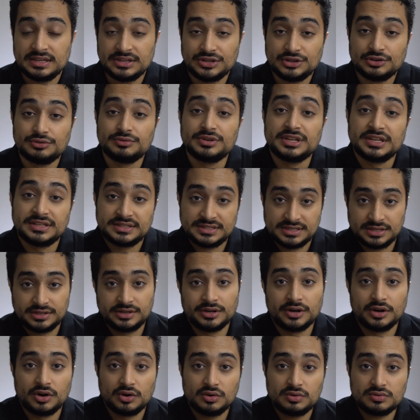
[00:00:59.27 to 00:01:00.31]
you need to
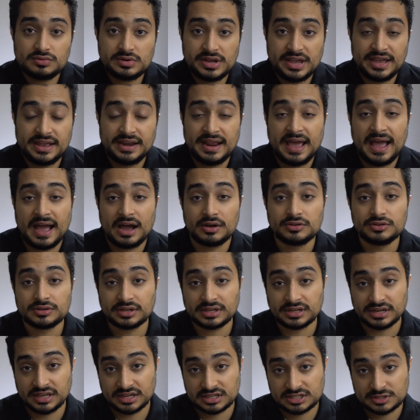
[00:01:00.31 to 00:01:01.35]
go and how you
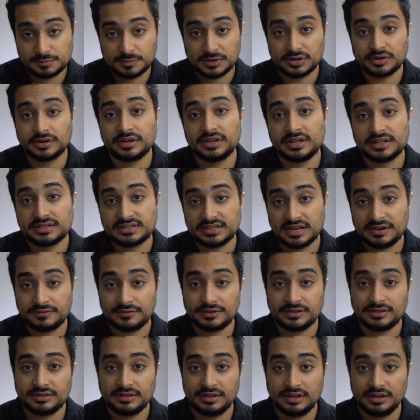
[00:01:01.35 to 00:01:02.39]
can experience
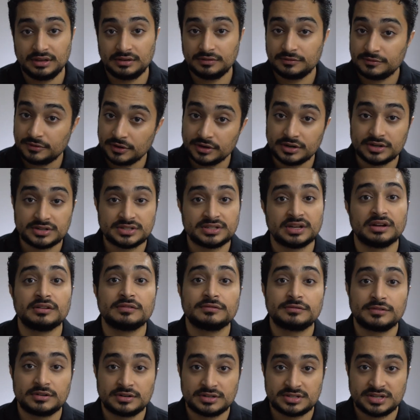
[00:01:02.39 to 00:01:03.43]
everything for
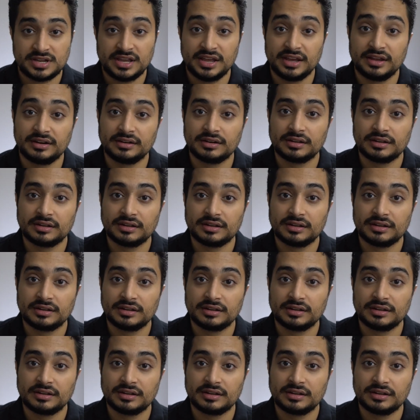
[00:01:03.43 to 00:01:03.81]
yourself firsthand.